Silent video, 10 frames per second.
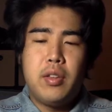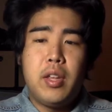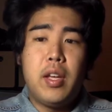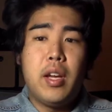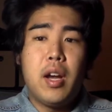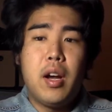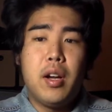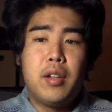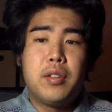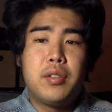They
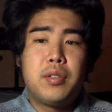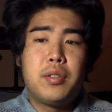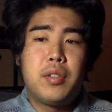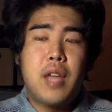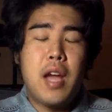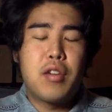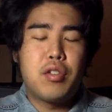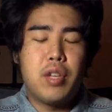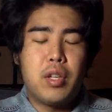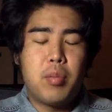
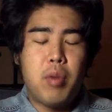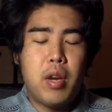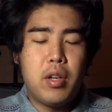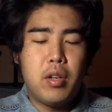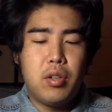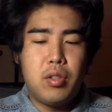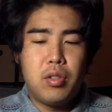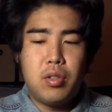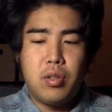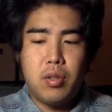catch, like,
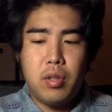predators